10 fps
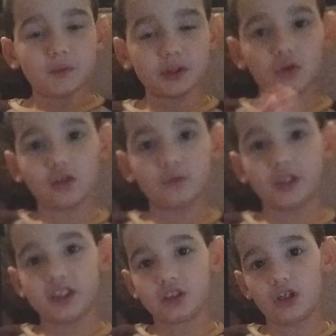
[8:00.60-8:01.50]
trying to
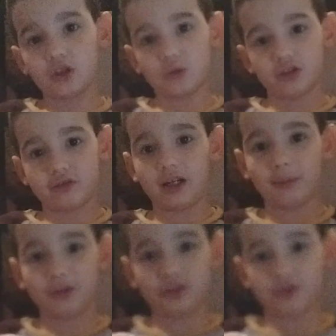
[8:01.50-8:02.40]
reach 100
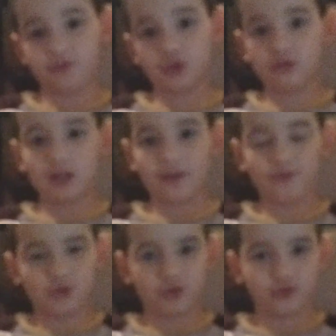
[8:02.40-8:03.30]
subscribers before July
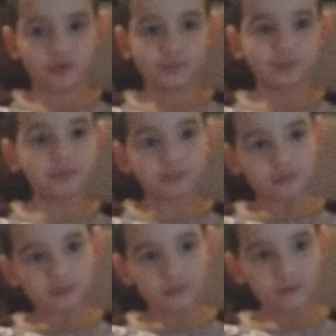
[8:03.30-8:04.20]

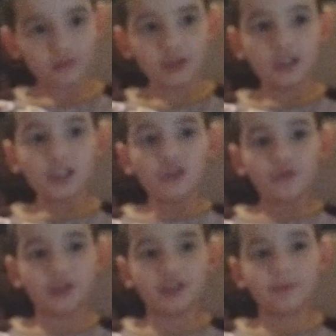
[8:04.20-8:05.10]
4th.
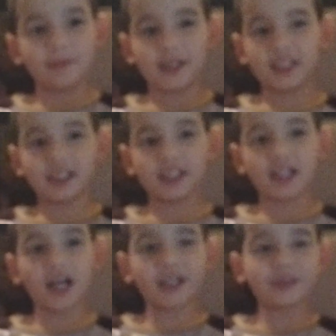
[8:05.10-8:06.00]
We can make it,
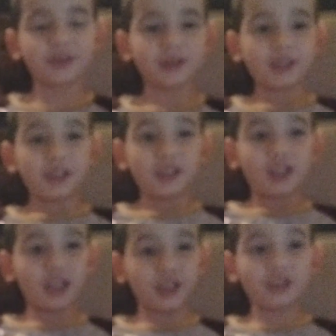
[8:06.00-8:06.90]
guys.
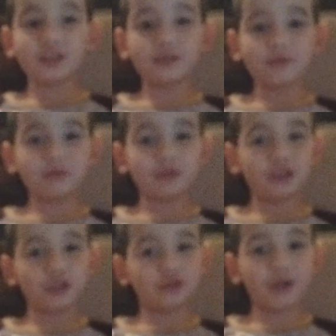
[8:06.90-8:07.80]
And we
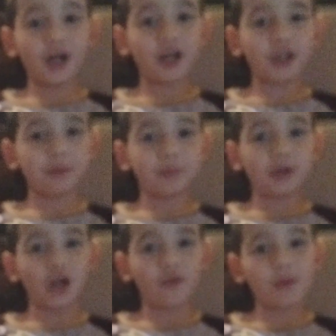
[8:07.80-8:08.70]
could try, but I
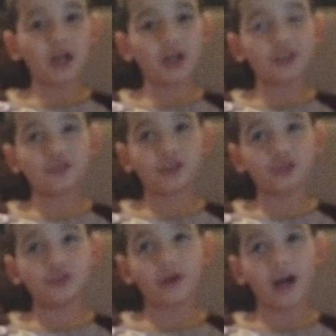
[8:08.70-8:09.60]
have my eyes on
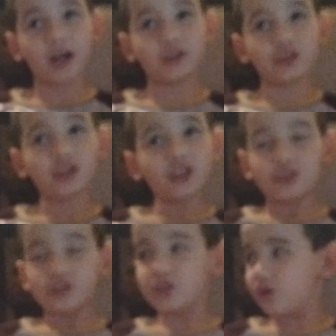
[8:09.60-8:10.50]
you guys.
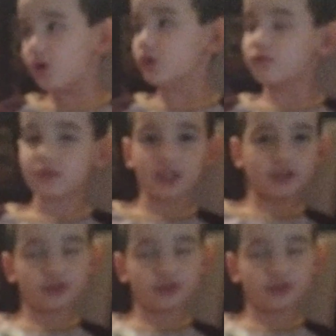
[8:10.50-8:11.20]
Seeing all the likes